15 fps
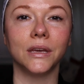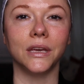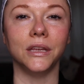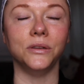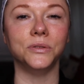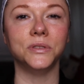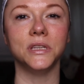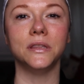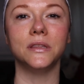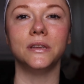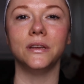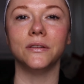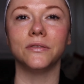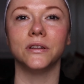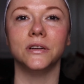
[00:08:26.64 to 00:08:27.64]
Can you see the
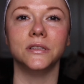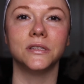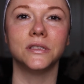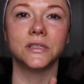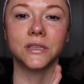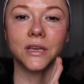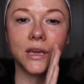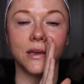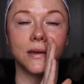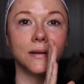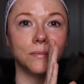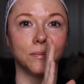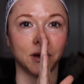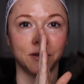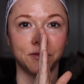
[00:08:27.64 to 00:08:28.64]
difference
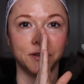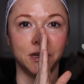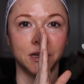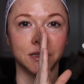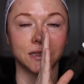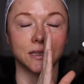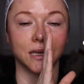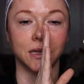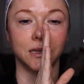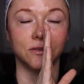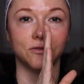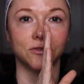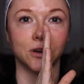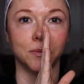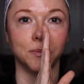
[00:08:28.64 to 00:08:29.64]
in puffiness and
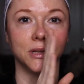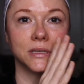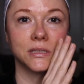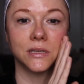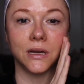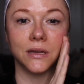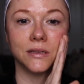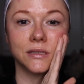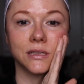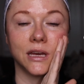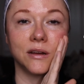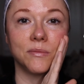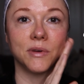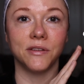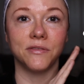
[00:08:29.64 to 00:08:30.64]
firmness on the side
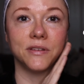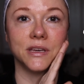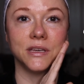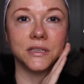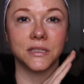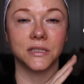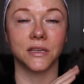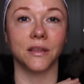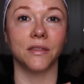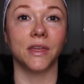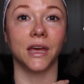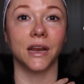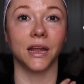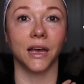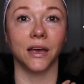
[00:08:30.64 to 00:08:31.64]
of my face
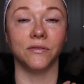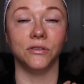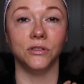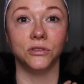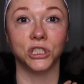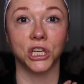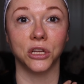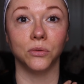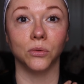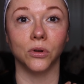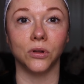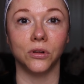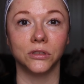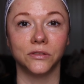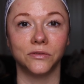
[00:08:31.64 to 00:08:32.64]
that I've jade
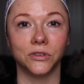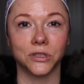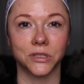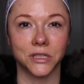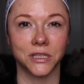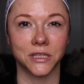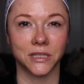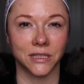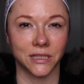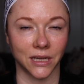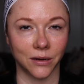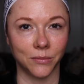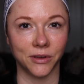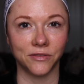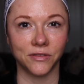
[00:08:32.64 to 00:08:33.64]
rolled versus the side
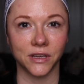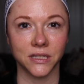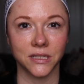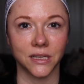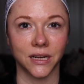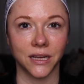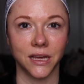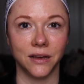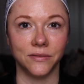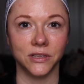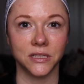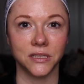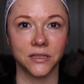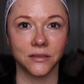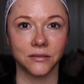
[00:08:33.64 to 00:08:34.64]
of my face that I
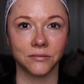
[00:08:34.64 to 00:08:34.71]
haven't?